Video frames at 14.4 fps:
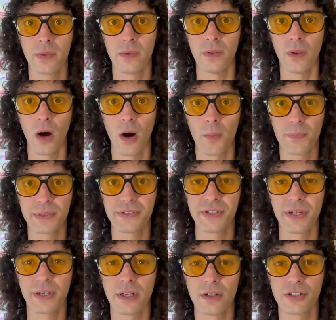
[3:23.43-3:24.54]
No
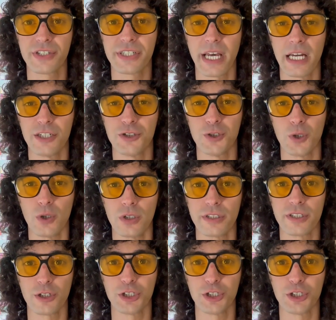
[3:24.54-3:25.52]
particular schedules